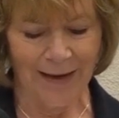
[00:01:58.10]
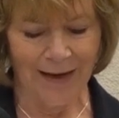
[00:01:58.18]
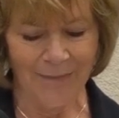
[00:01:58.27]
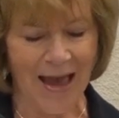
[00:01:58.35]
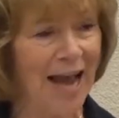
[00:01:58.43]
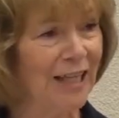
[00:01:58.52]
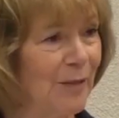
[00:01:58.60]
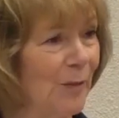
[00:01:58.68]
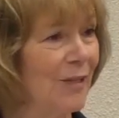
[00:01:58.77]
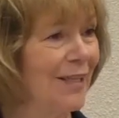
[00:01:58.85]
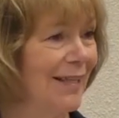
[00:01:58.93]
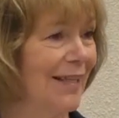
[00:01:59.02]

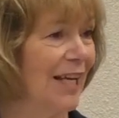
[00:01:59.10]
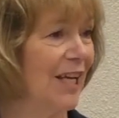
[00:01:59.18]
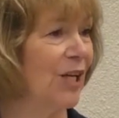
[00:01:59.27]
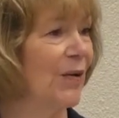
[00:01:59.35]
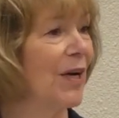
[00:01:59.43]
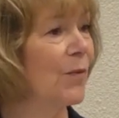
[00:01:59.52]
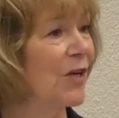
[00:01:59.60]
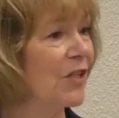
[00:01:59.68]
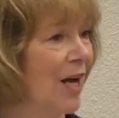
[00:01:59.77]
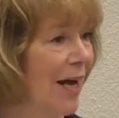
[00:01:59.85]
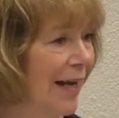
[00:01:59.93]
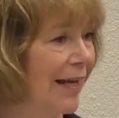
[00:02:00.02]
Experts at the hearing,
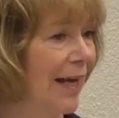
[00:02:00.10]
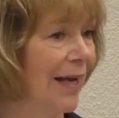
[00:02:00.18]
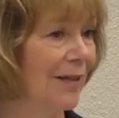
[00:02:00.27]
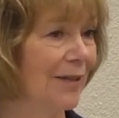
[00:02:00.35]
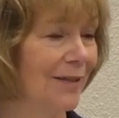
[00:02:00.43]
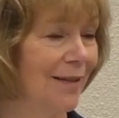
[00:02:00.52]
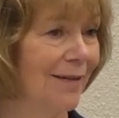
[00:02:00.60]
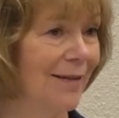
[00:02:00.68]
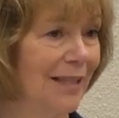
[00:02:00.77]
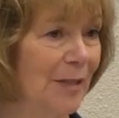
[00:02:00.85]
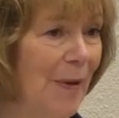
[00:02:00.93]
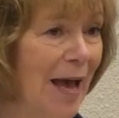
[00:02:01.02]
which I held
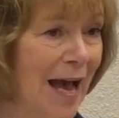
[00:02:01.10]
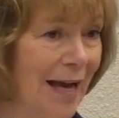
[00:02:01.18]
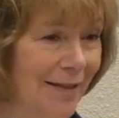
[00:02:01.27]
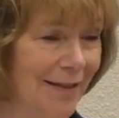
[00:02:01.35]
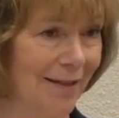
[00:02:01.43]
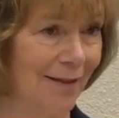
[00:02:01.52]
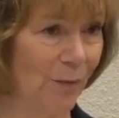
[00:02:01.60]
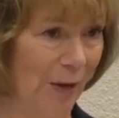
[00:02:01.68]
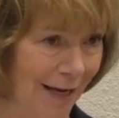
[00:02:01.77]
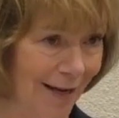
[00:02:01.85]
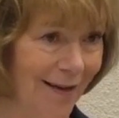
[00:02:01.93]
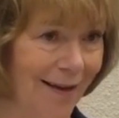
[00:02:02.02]
this past
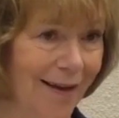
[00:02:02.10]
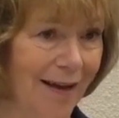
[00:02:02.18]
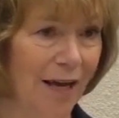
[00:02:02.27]
week